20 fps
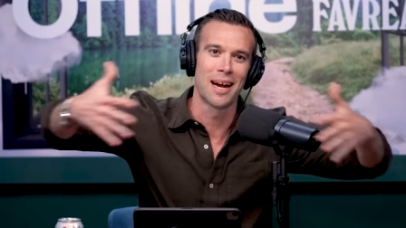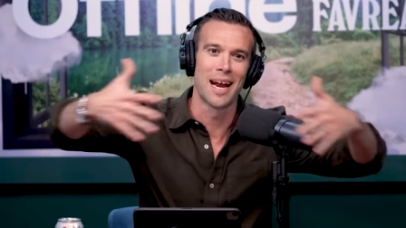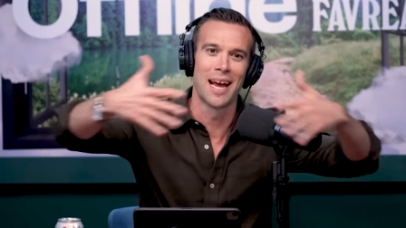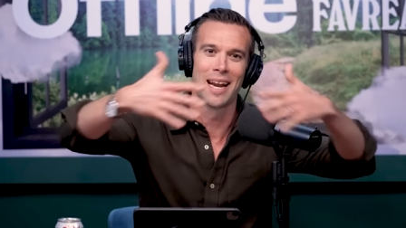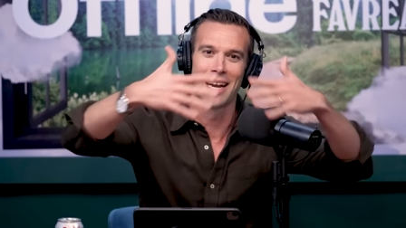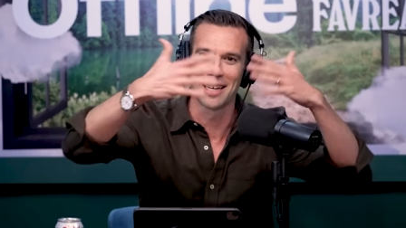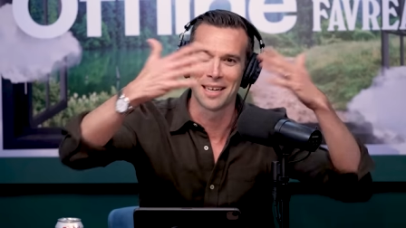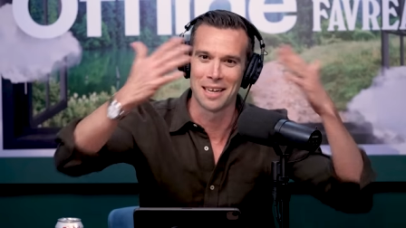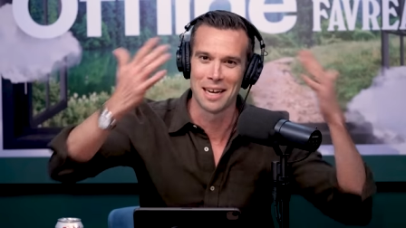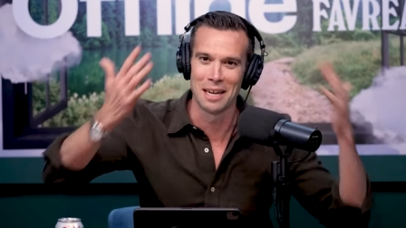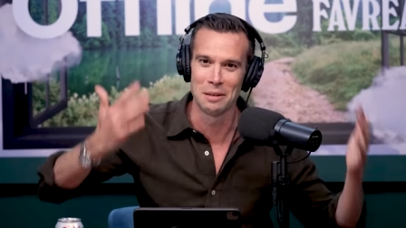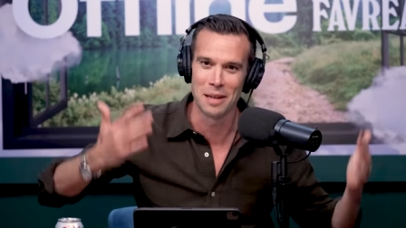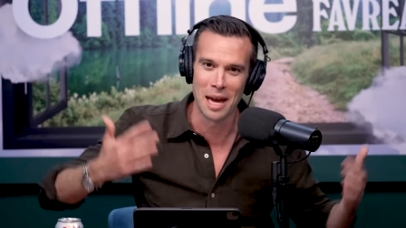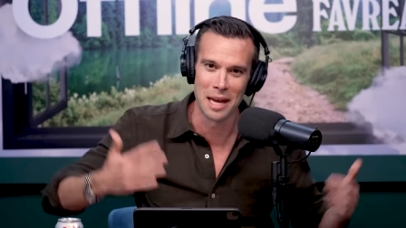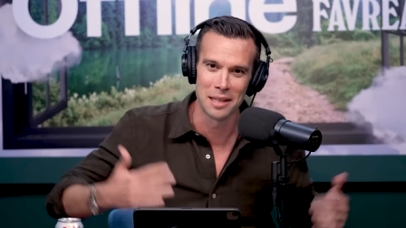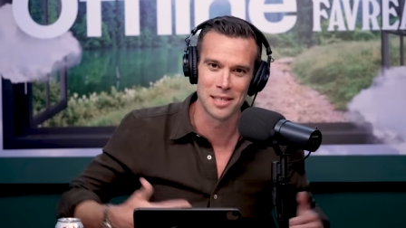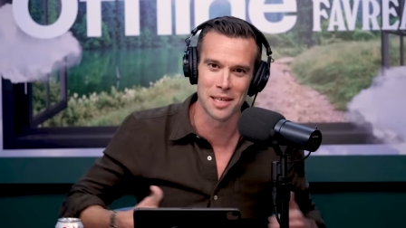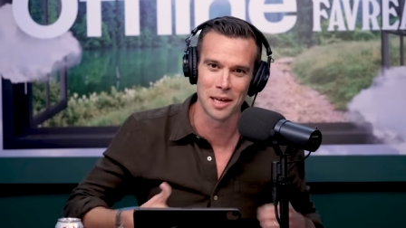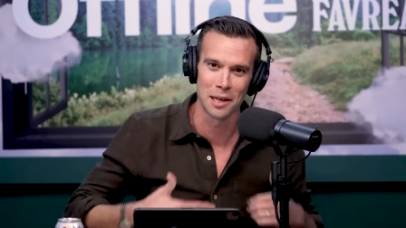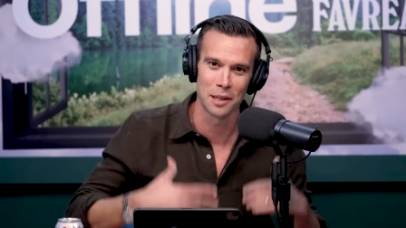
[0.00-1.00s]
and it and,
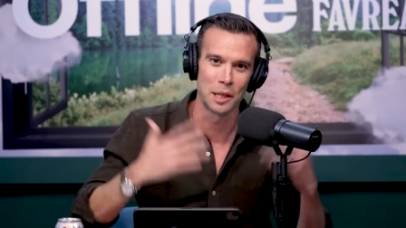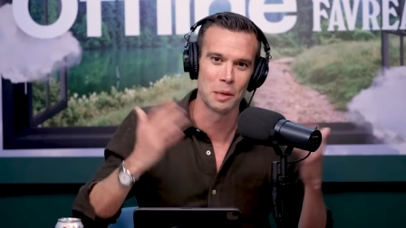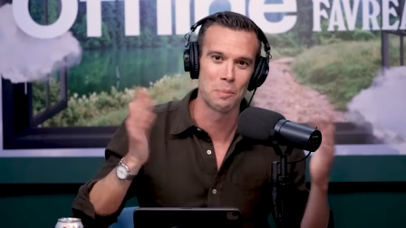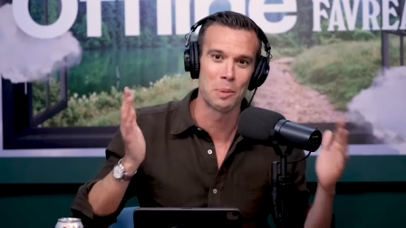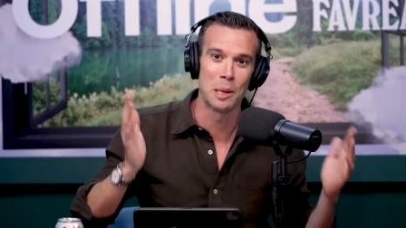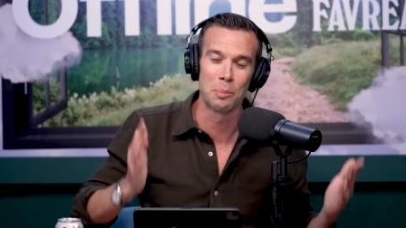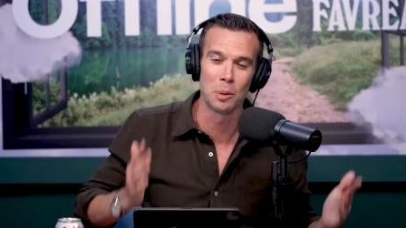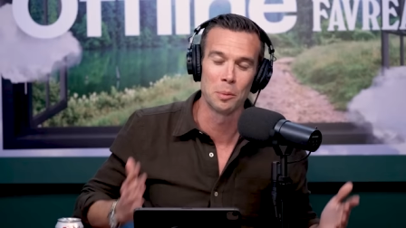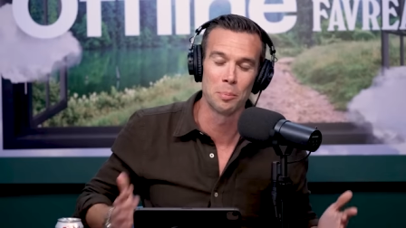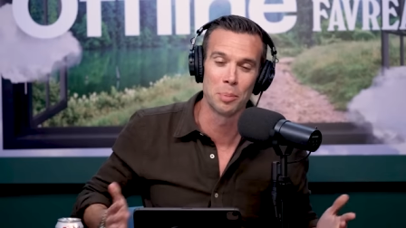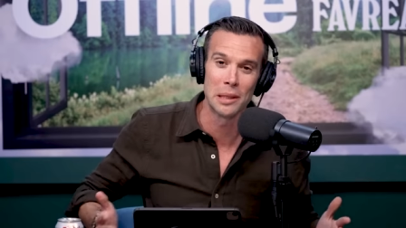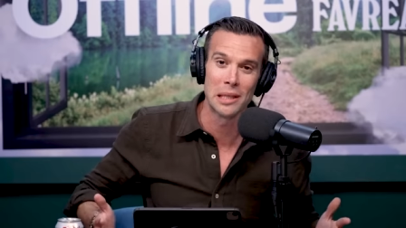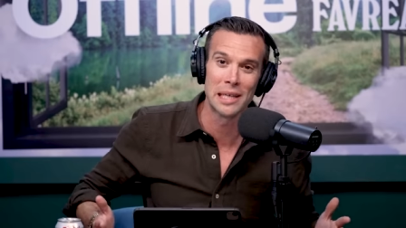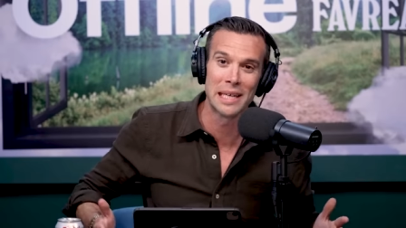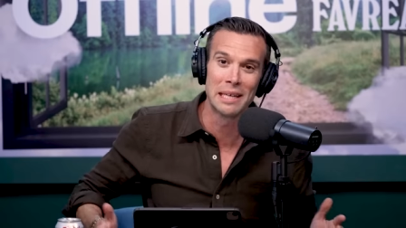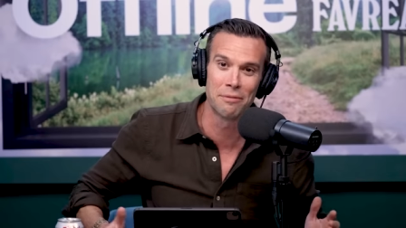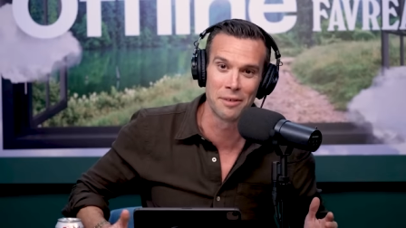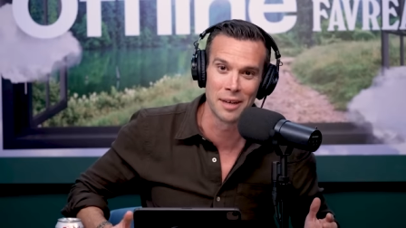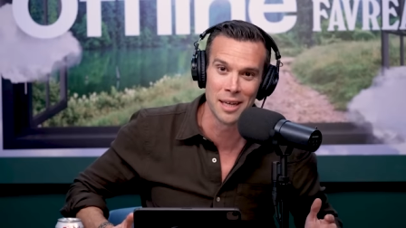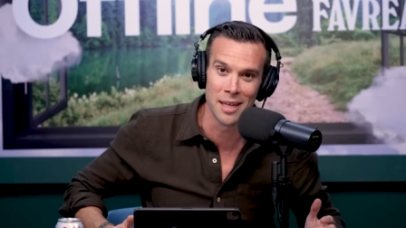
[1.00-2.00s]
and suddenly people
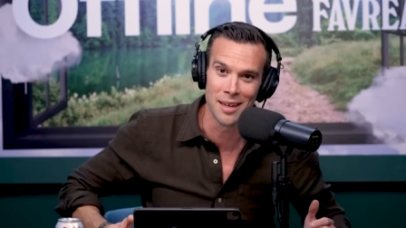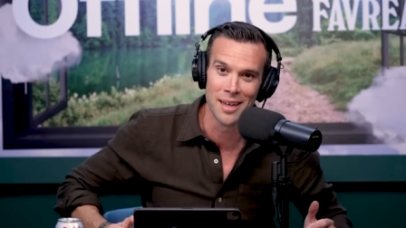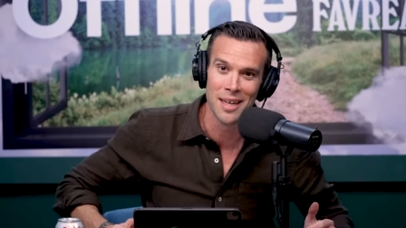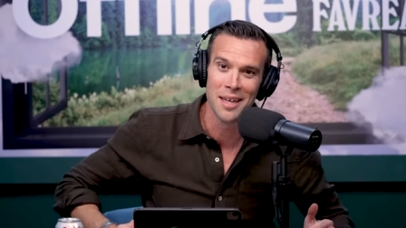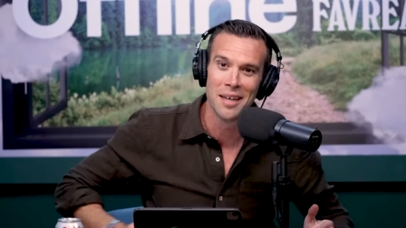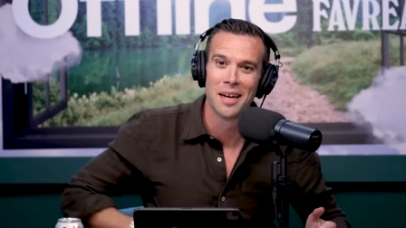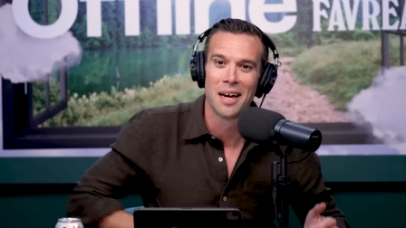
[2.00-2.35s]
believe it.